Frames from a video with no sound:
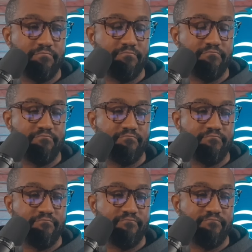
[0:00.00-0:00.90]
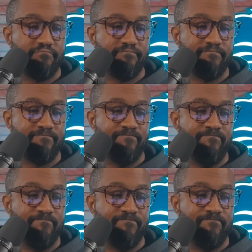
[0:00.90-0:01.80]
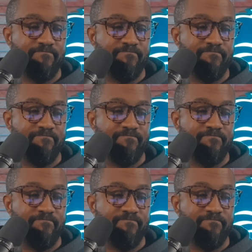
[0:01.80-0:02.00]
No one is speaking in this clip.